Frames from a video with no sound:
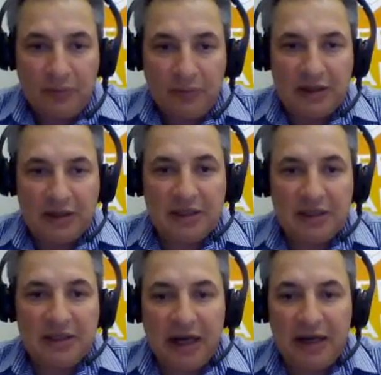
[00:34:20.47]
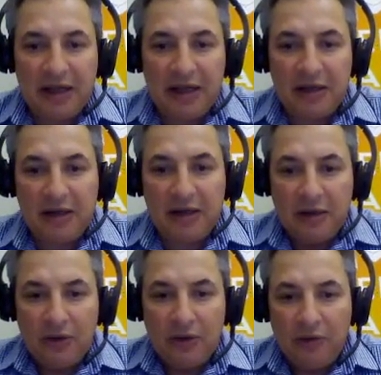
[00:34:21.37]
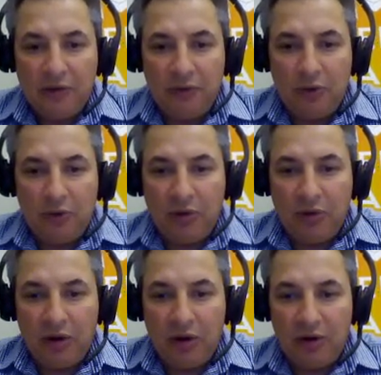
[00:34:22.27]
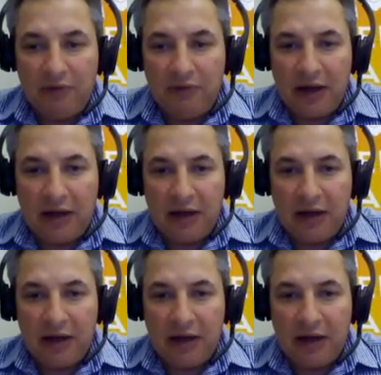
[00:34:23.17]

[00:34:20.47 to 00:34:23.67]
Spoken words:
So this is another form of